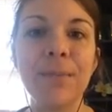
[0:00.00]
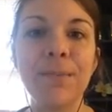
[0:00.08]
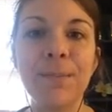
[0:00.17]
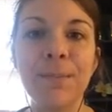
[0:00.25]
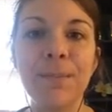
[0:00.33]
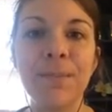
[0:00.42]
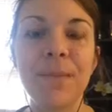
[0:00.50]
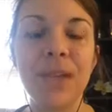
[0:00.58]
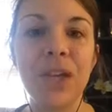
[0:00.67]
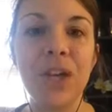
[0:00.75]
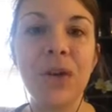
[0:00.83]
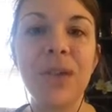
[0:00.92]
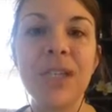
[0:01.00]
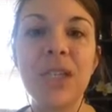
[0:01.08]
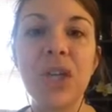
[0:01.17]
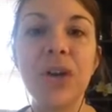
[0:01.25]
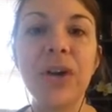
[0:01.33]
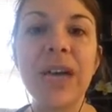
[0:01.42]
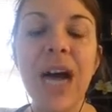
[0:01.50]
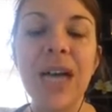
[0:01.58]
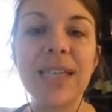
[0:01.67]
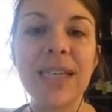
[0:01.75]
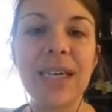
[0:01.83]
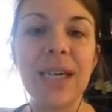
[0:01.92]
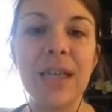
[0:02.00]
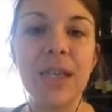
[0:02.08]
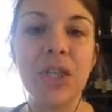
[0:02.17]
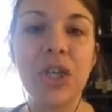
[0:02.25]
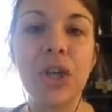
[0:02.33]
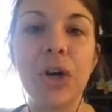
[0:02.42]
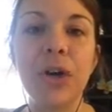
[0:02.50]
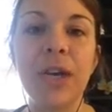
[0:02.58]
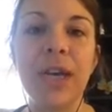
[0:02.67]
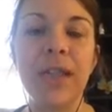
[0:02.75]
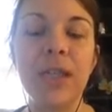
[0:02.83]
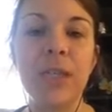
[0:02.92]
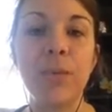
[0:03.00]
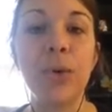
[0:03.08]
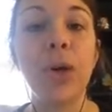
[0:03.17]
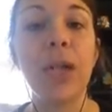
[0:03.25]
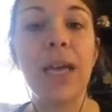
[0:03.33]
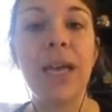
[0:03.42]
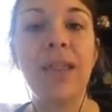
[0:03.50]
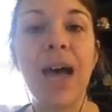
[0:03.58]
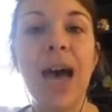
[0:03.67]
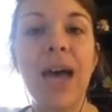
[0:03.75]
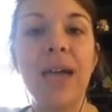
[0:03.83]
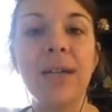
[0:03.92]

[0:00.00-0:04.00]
this curiosity and this yearning and this pulling that